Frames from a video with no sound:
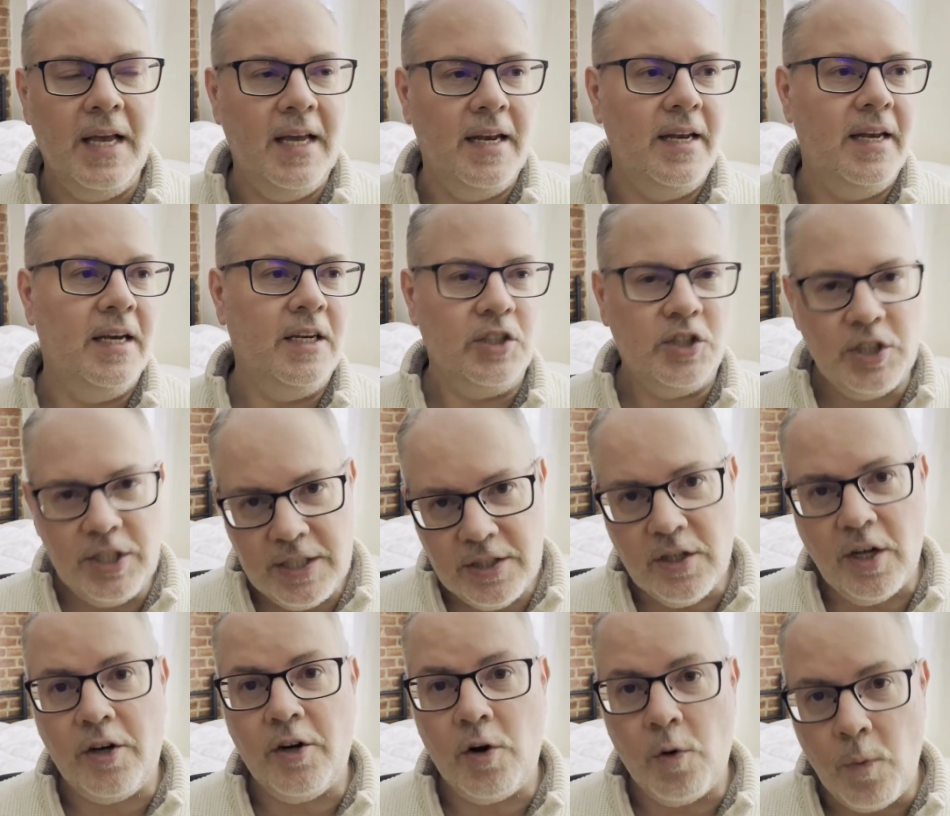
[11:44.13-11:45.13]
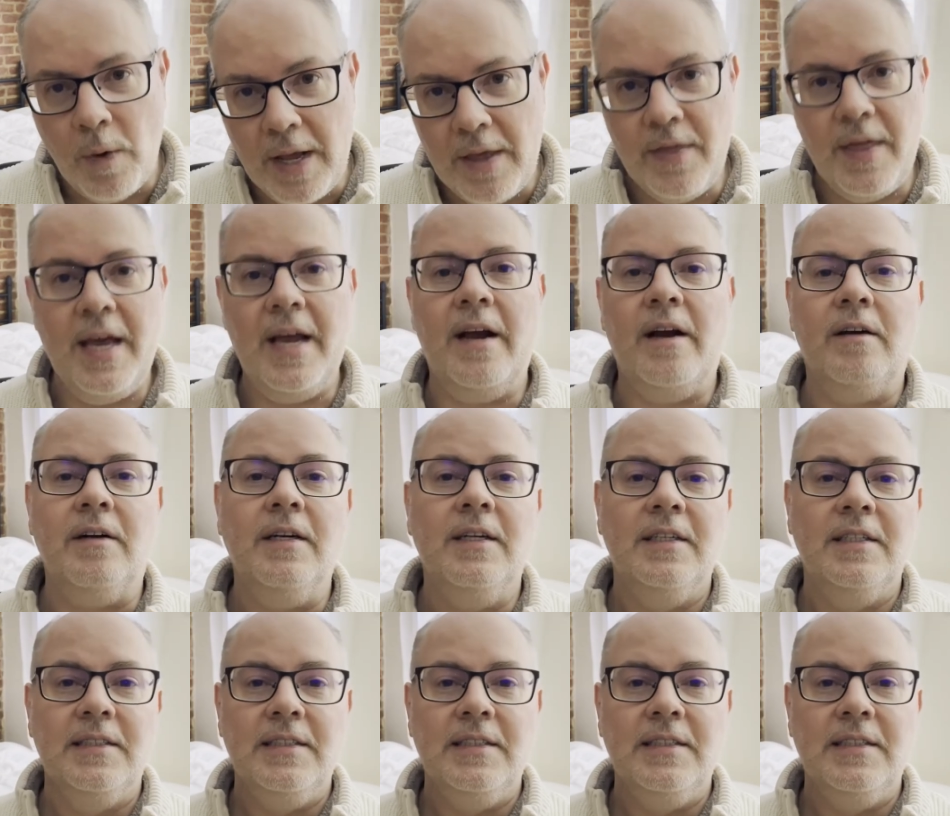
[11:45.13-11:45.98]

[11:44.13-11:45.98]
and uh, she's on her way there.